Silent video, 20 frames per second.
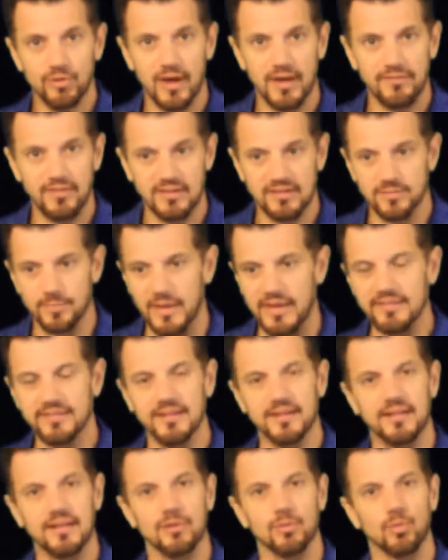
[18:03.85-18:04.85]
driving is
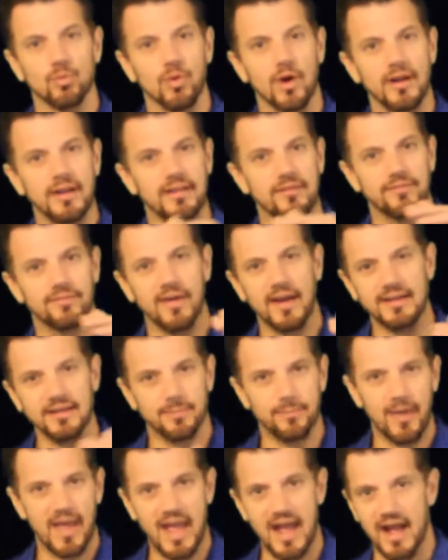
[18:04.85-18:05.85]
basically find
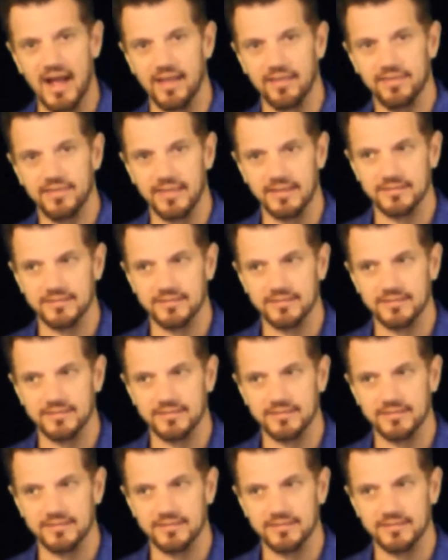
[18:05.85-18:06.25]
a path